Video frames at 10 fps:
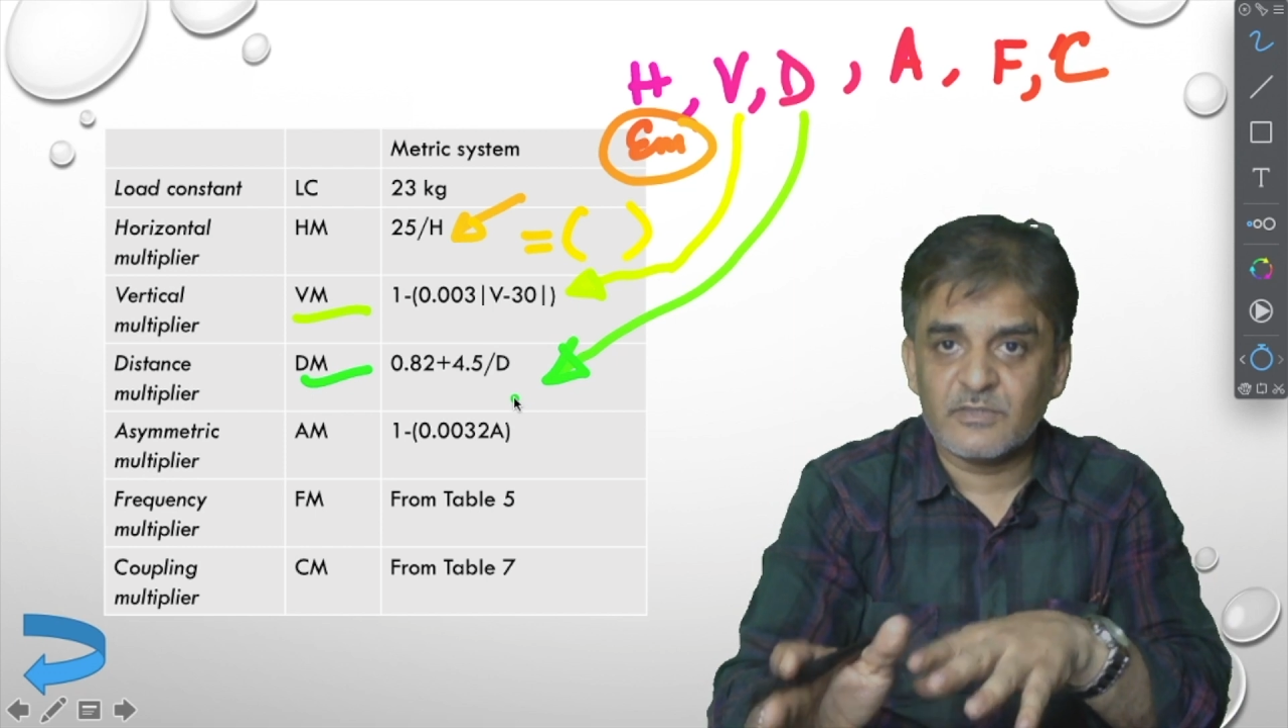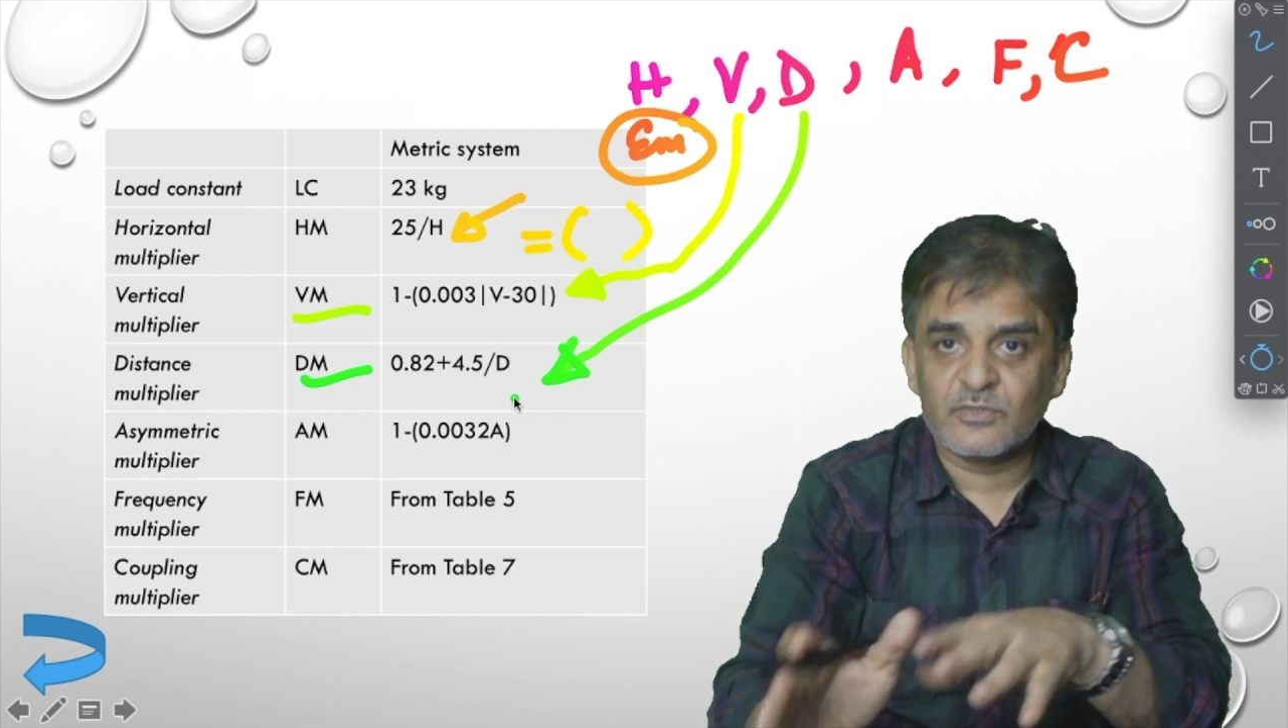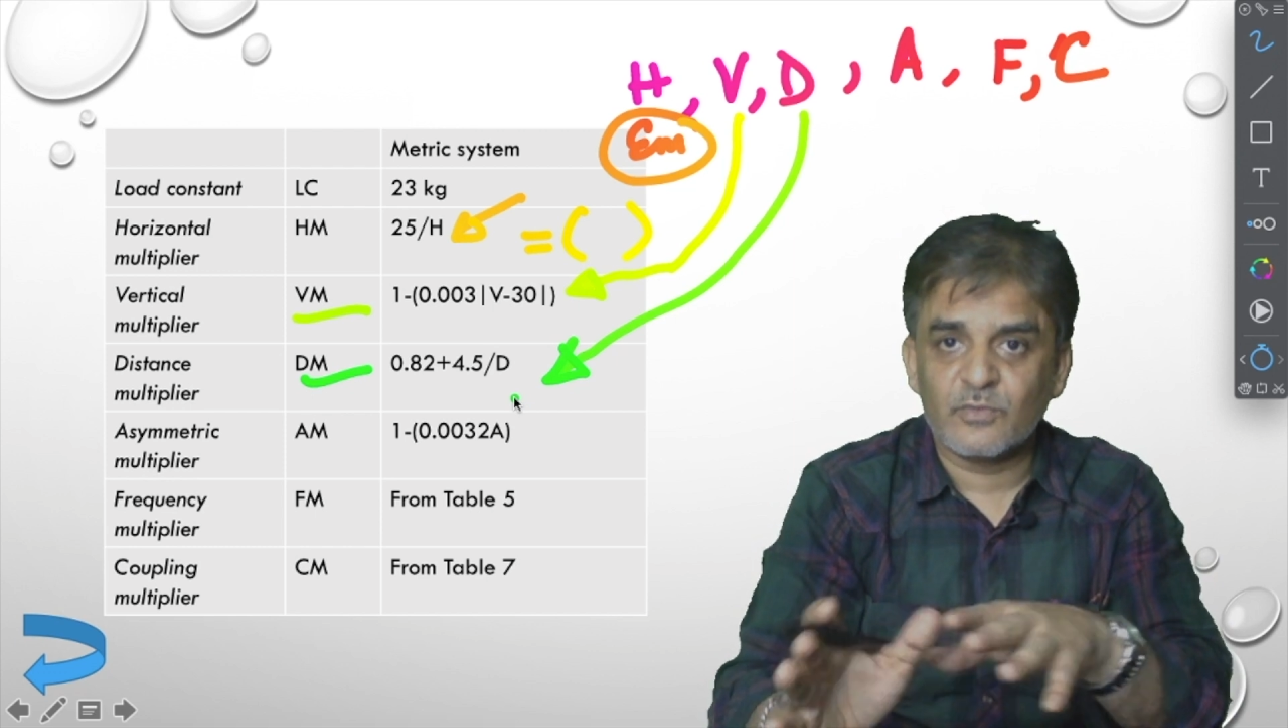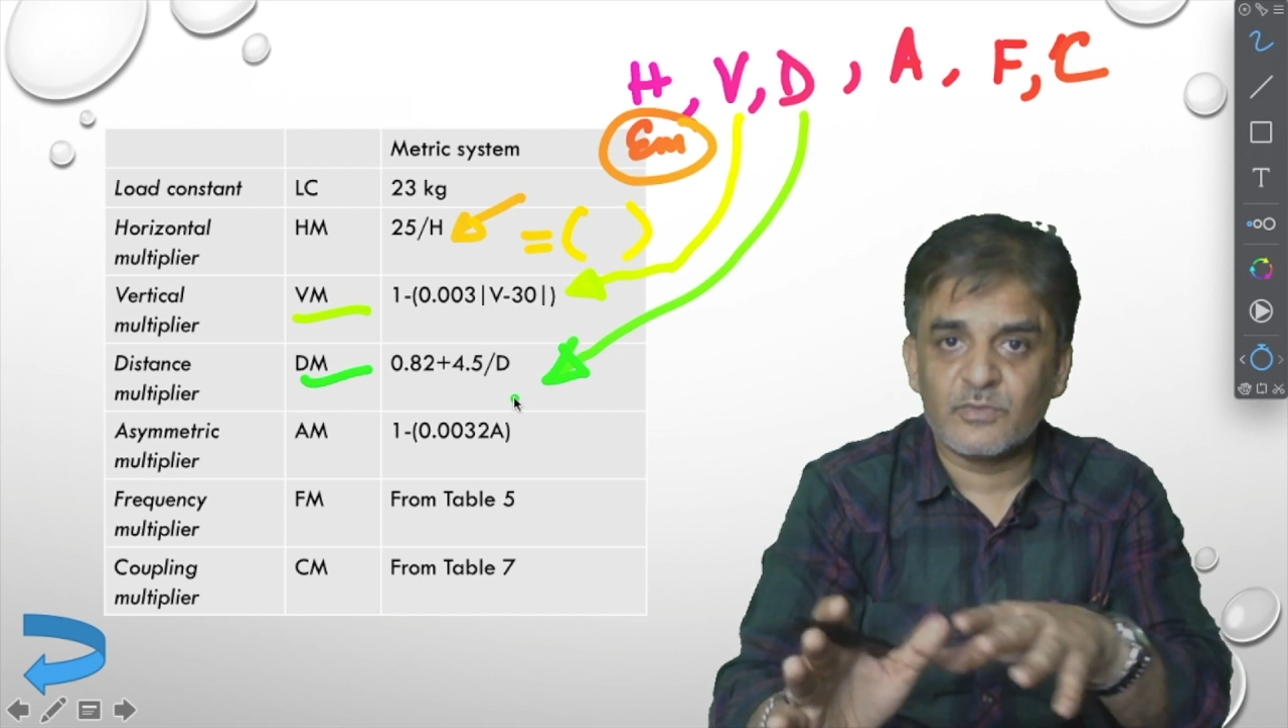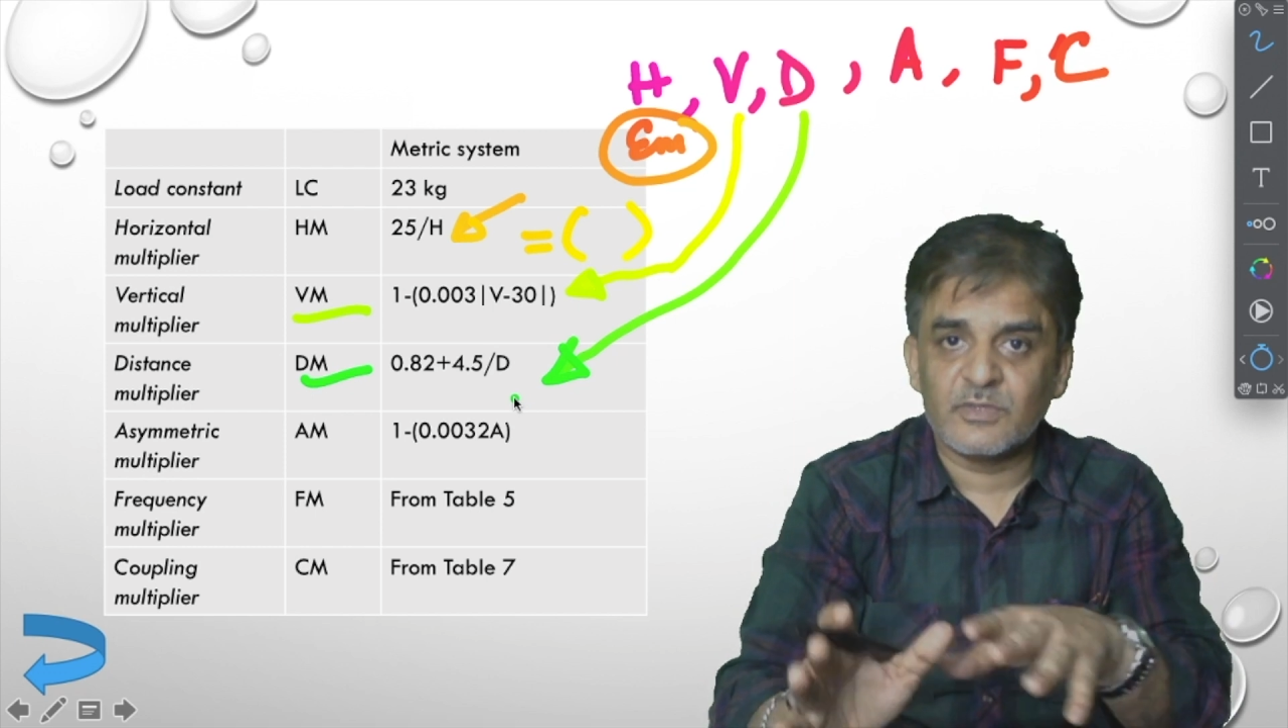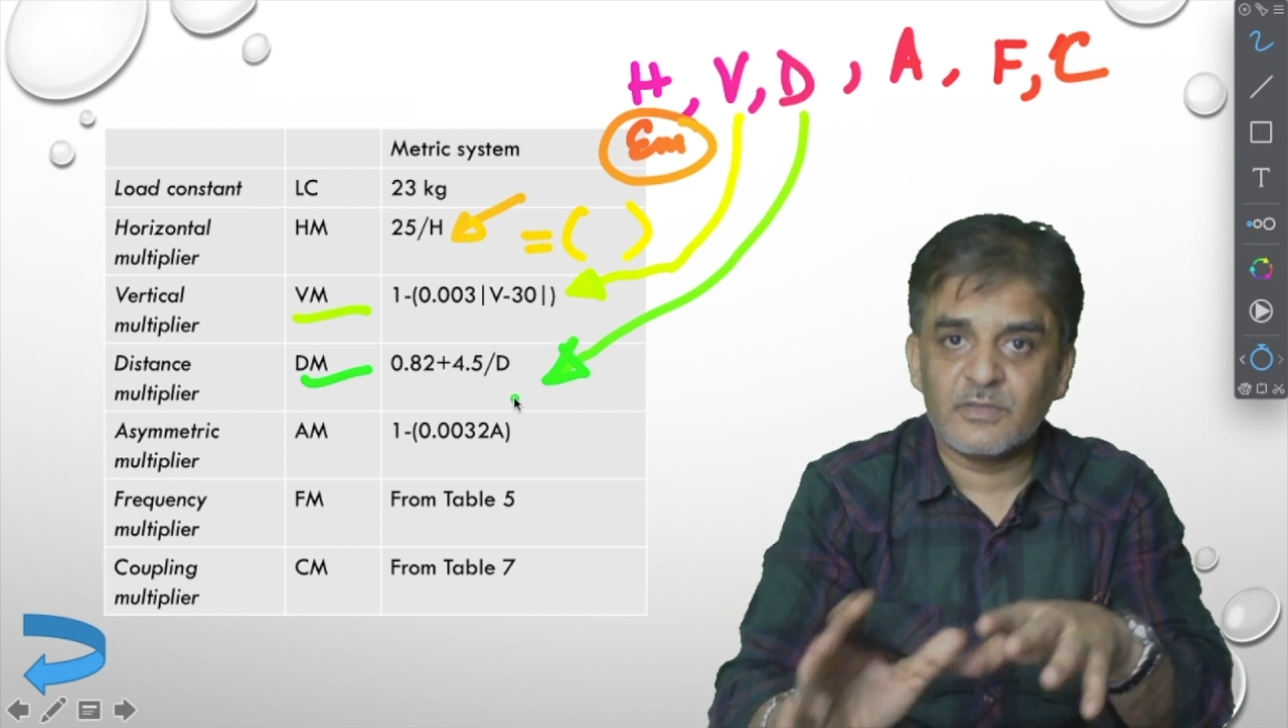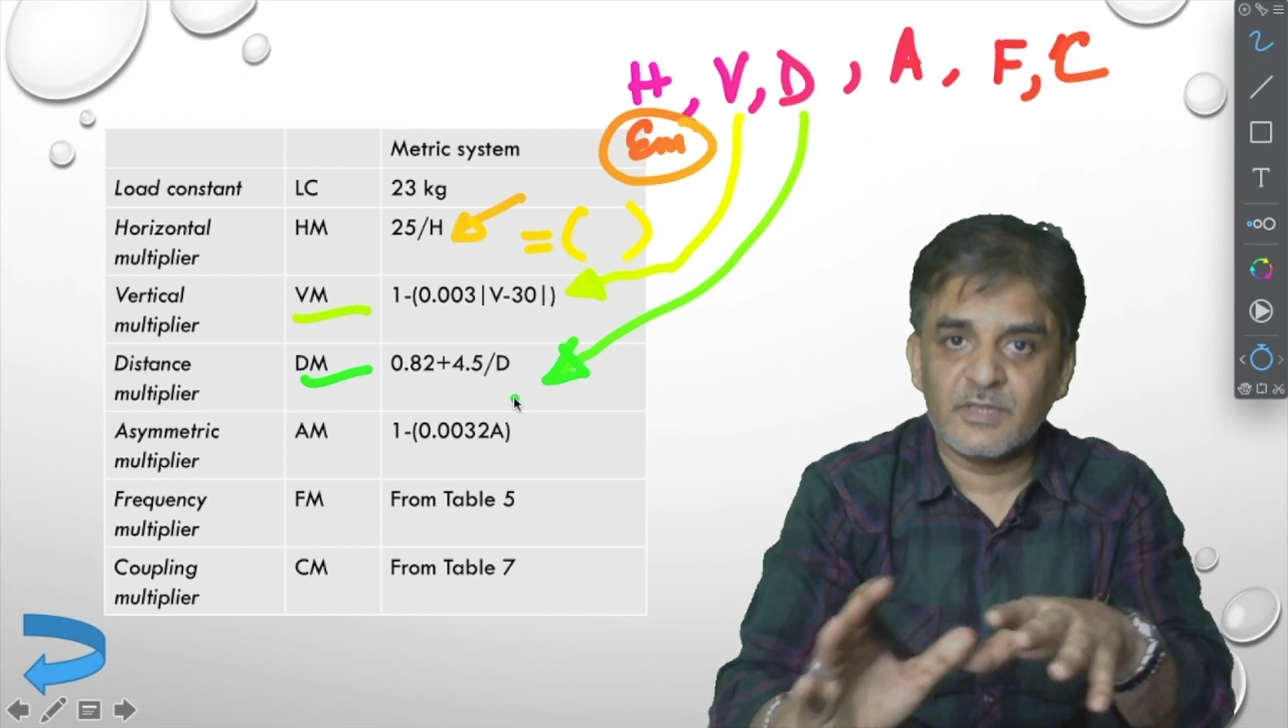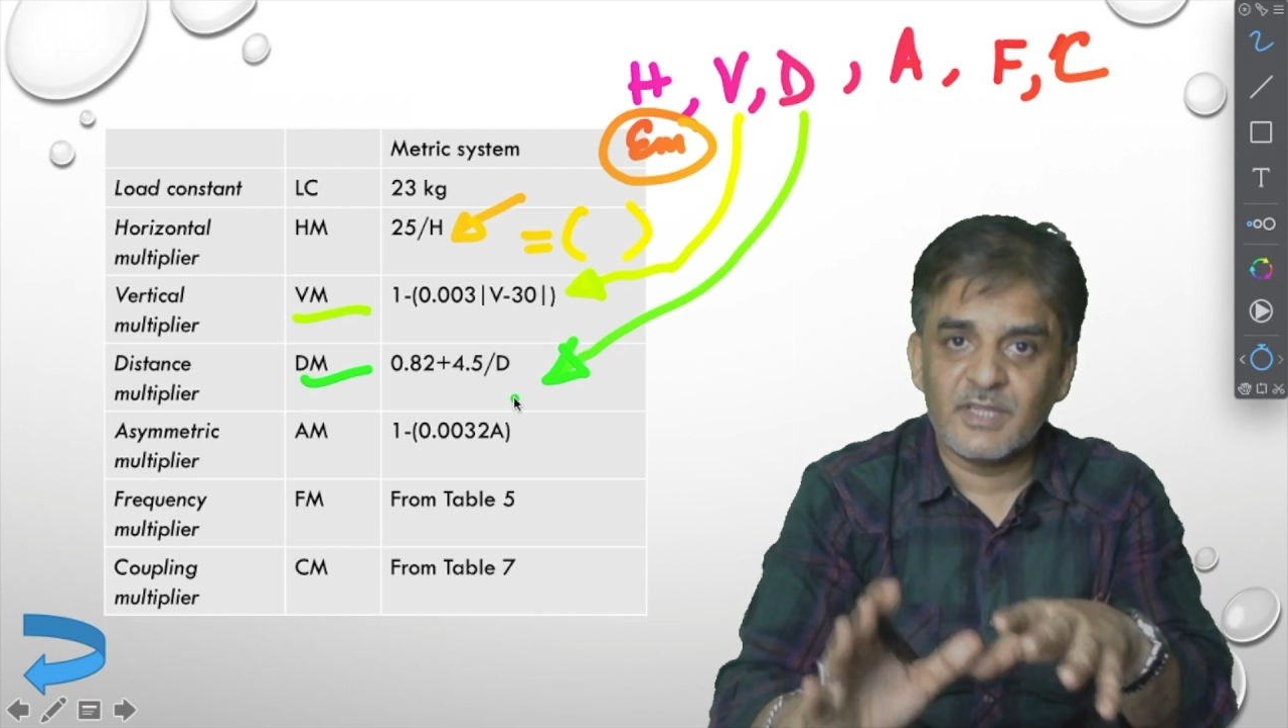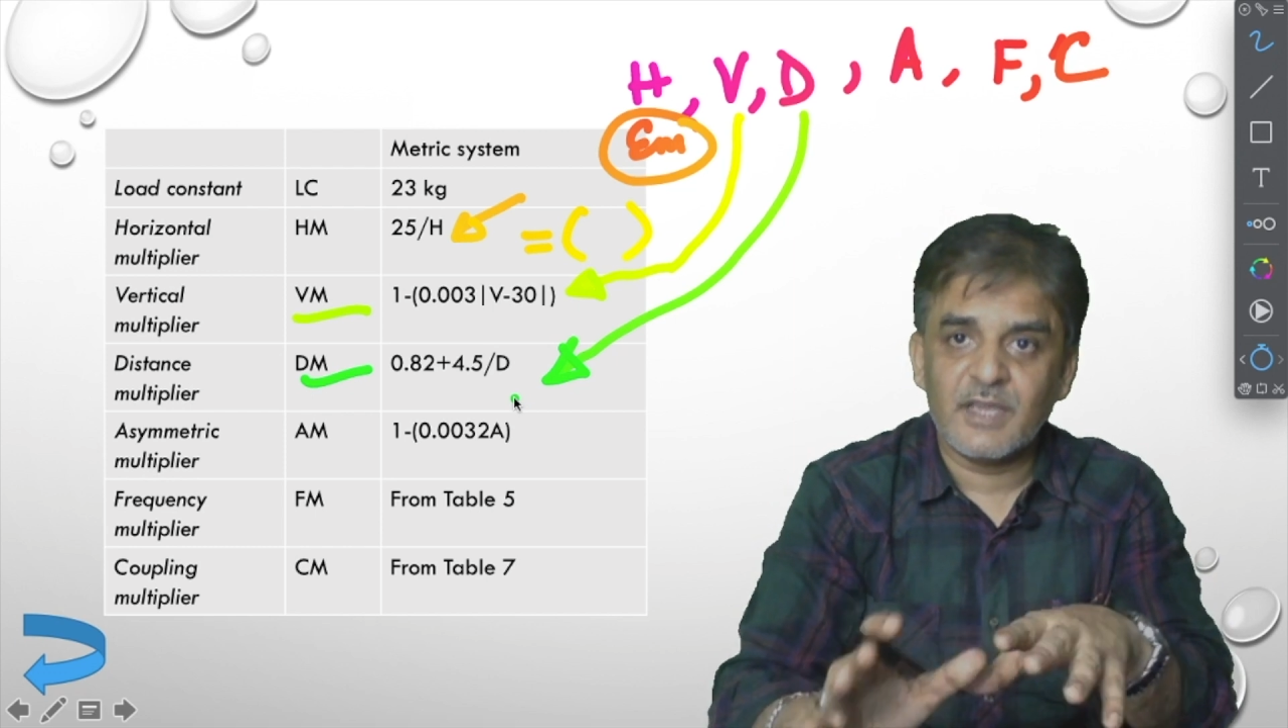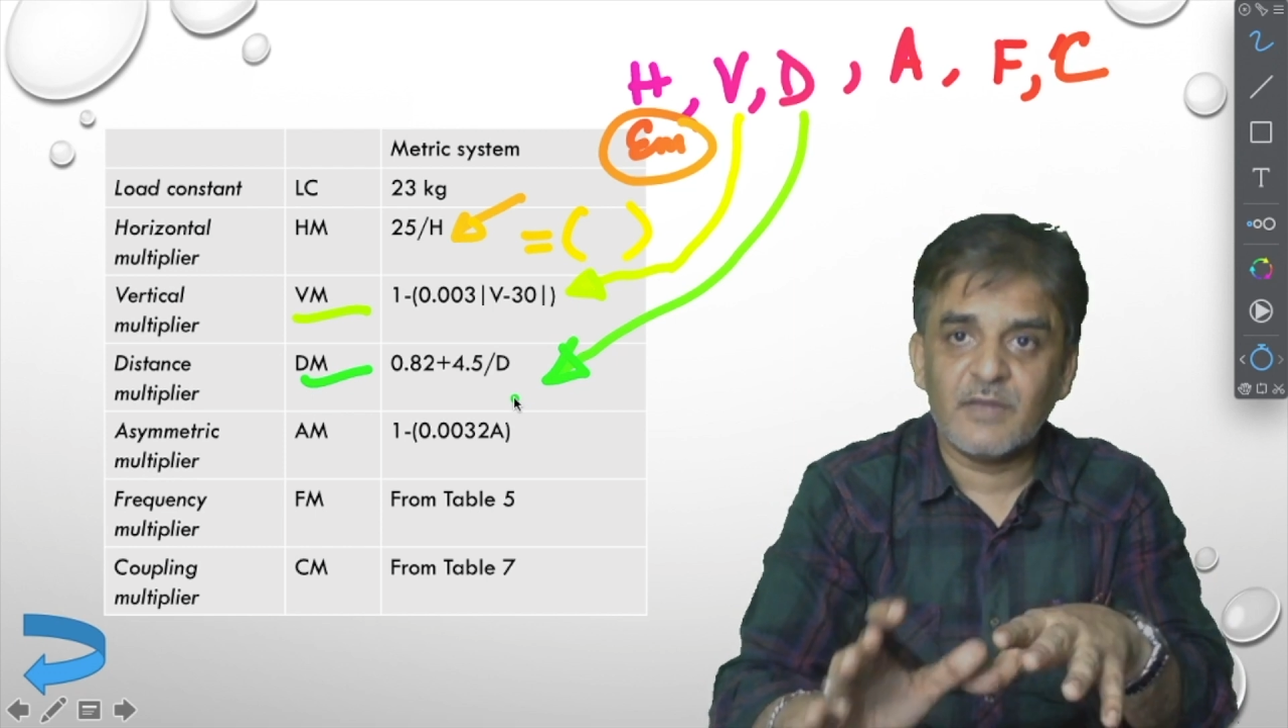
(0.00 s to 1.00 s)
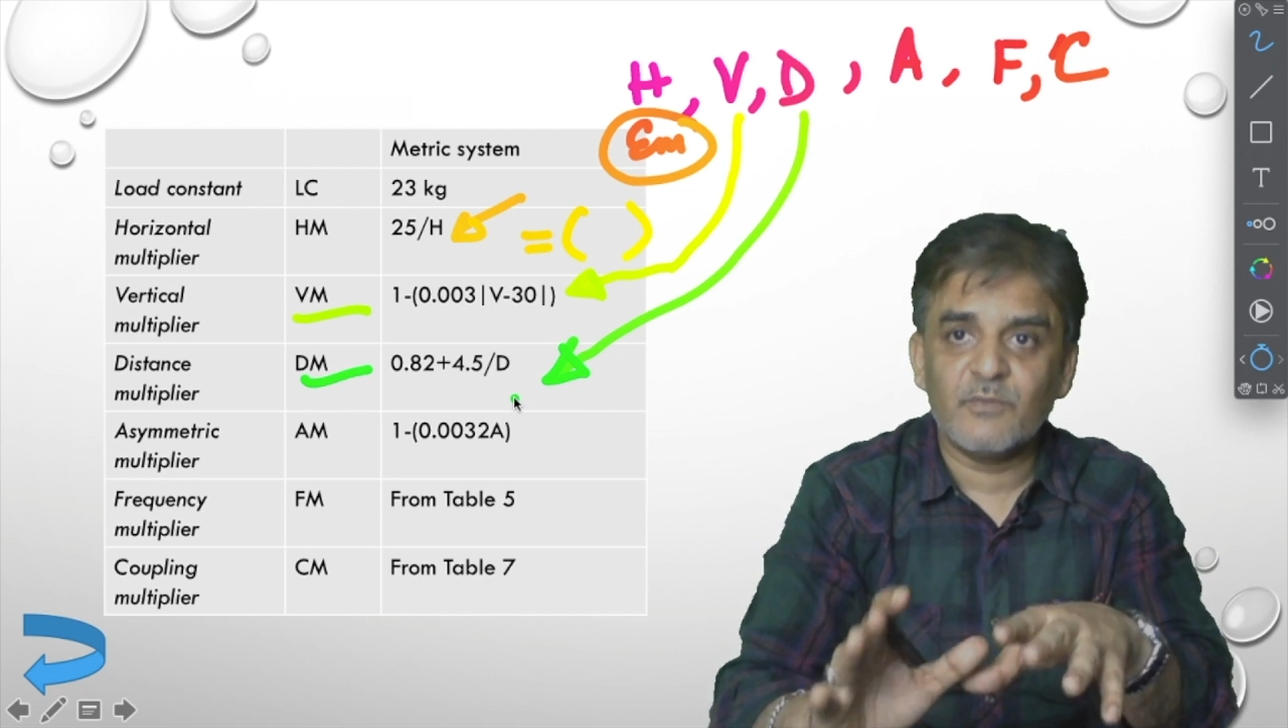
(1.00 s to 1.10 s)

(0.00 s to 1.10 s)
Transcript: So there